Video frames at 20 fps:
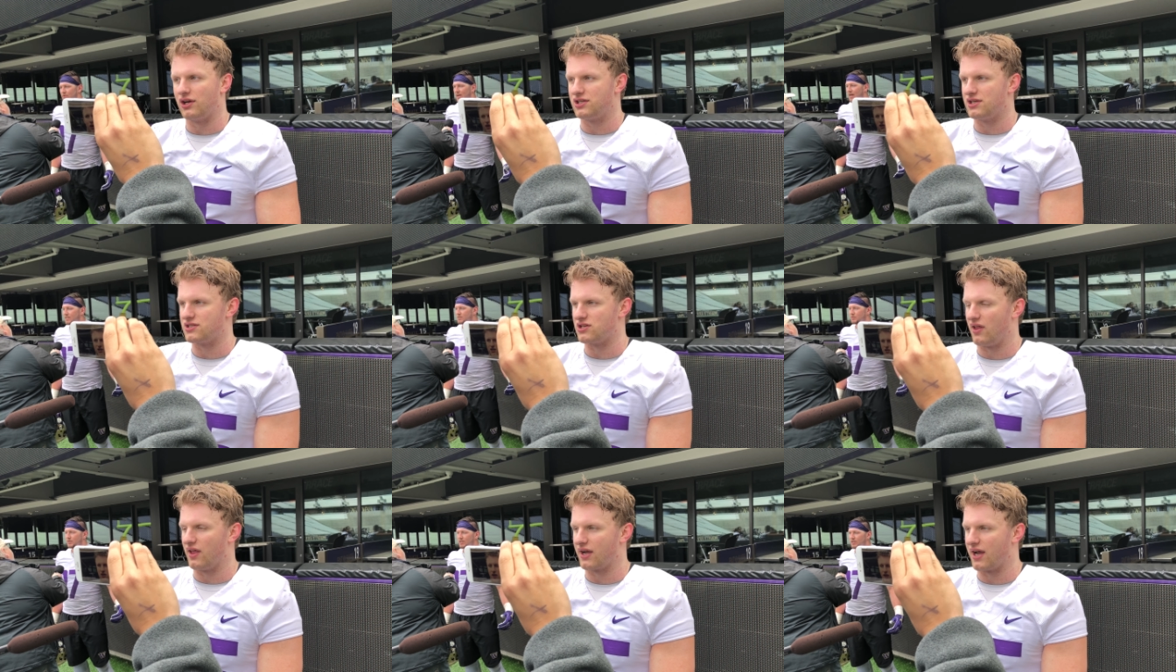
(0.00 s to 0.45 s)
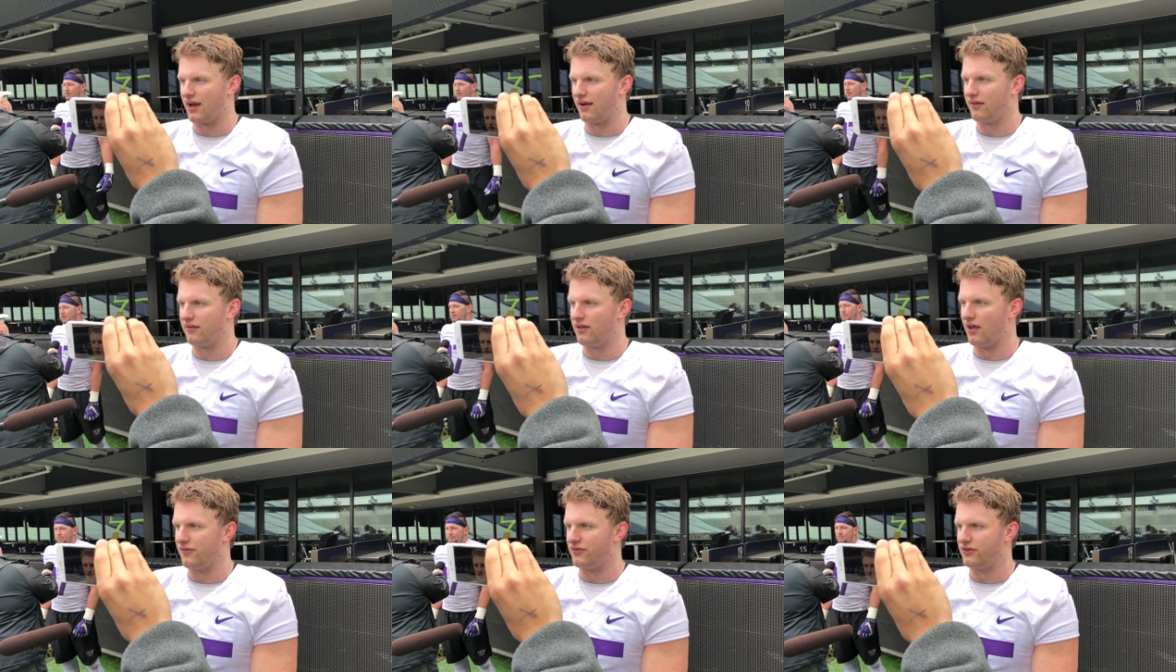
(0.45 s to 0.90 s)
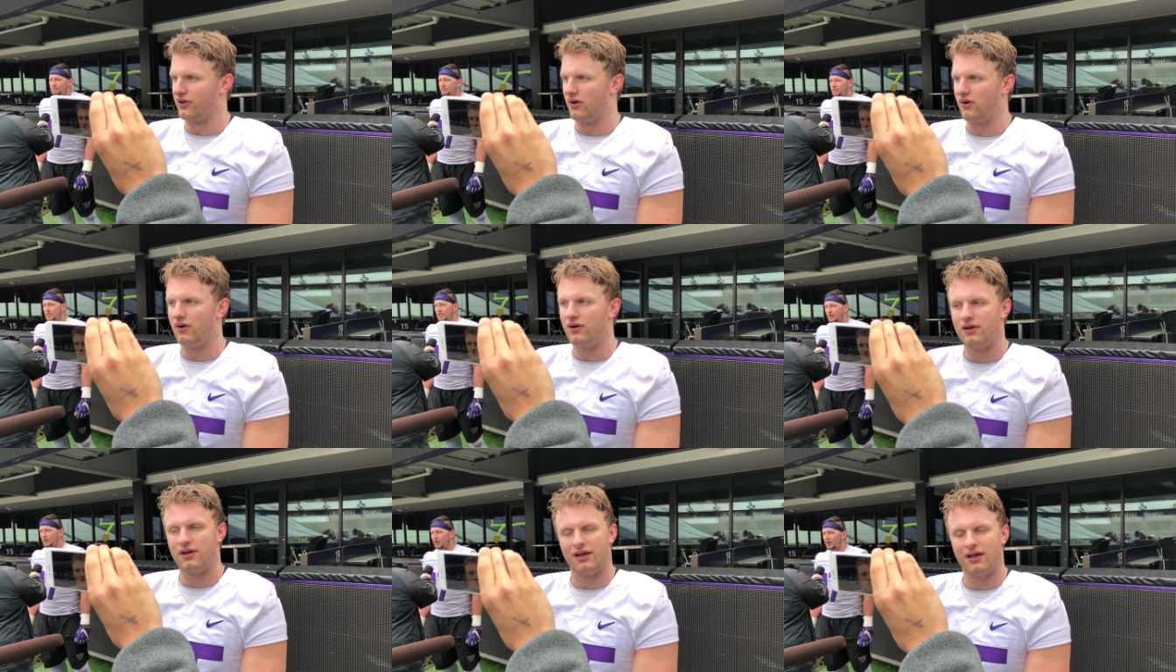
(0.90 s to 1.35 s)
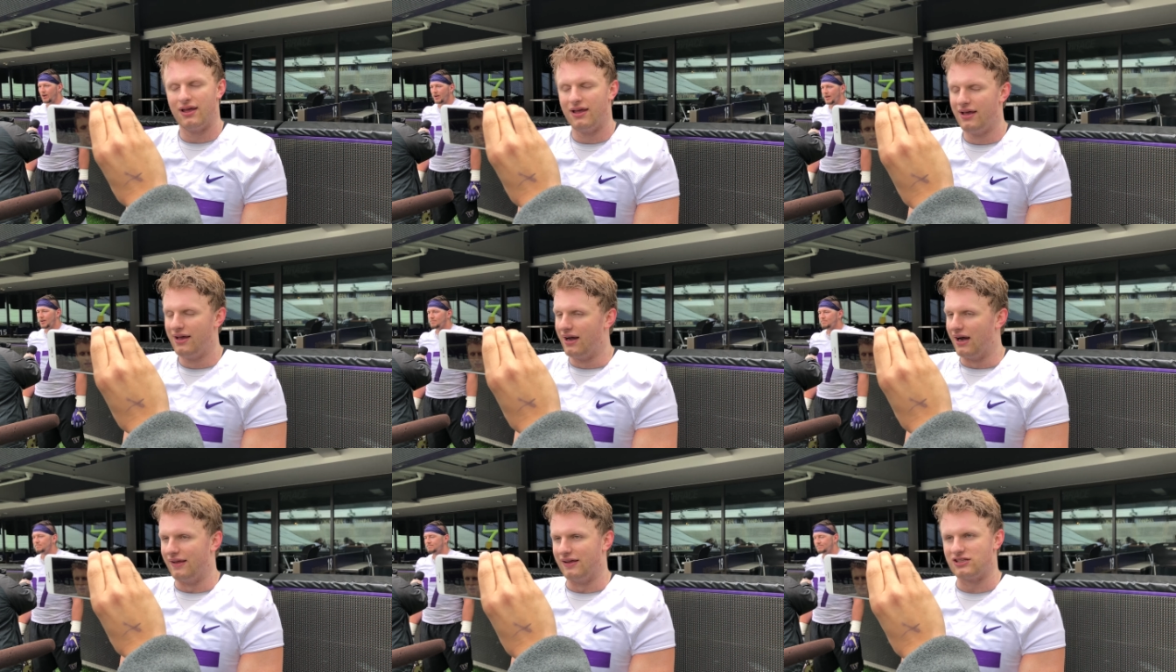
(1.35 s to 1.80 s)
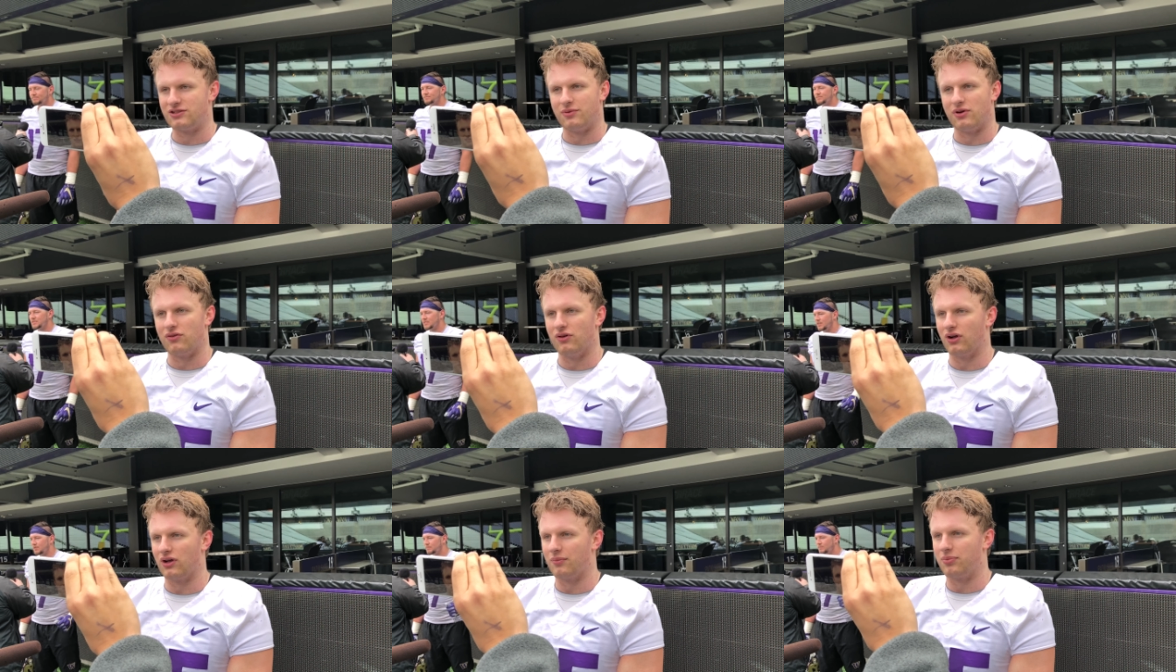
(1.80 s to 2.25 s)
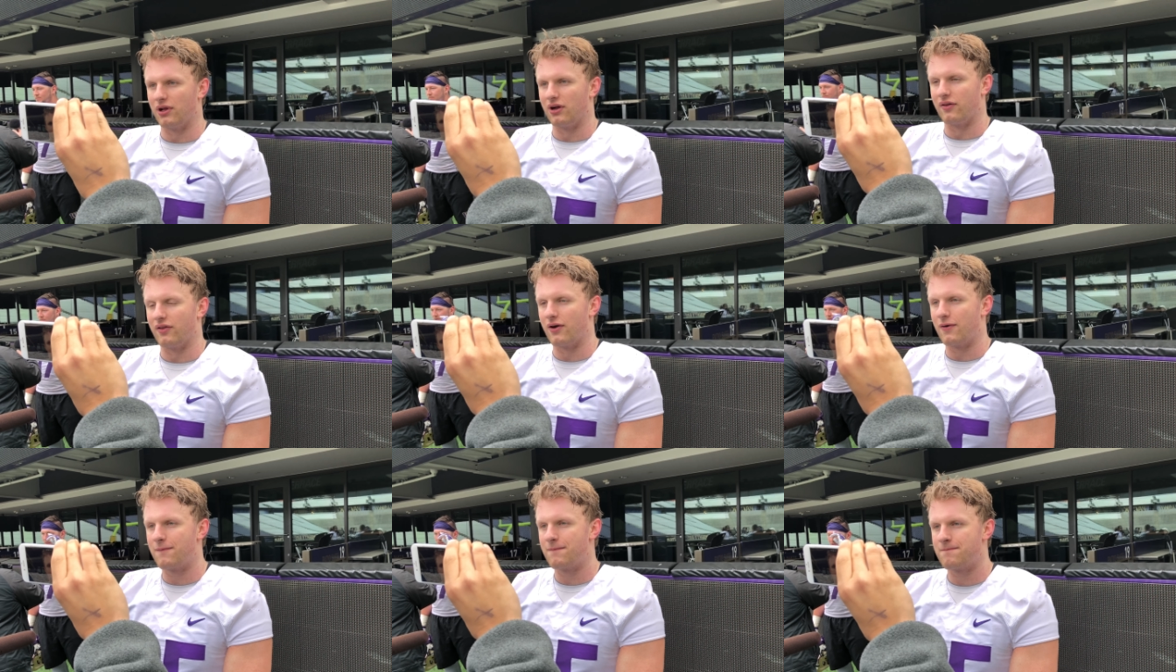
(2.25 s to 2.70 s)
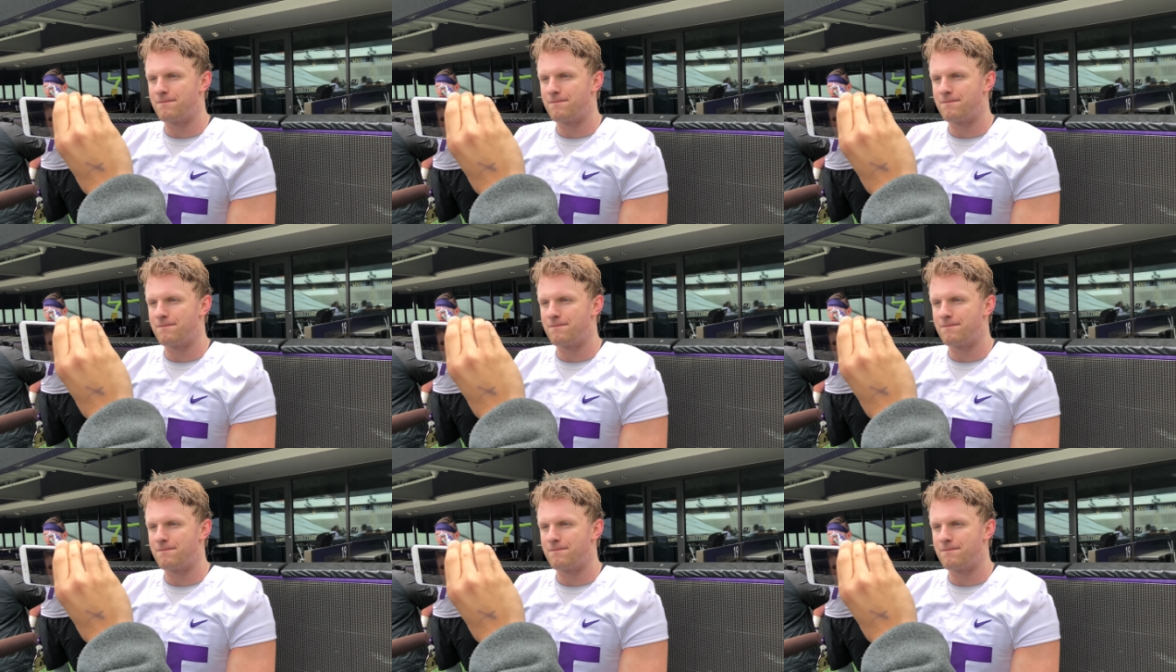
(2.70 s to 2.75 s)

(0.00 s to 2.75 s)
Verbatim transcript: questions, all that kind of stuff. So mm-hmm. I think he's gonna be a real good player there.